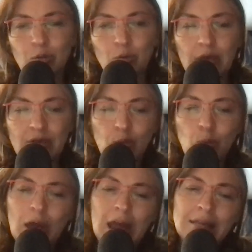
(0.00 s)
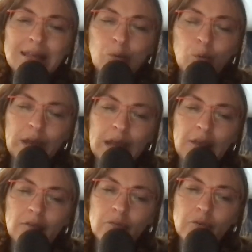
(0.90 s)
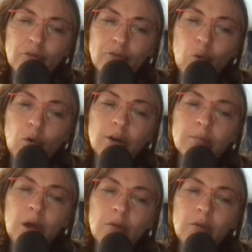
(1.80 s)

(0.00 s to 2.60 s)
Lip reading: in the way that we form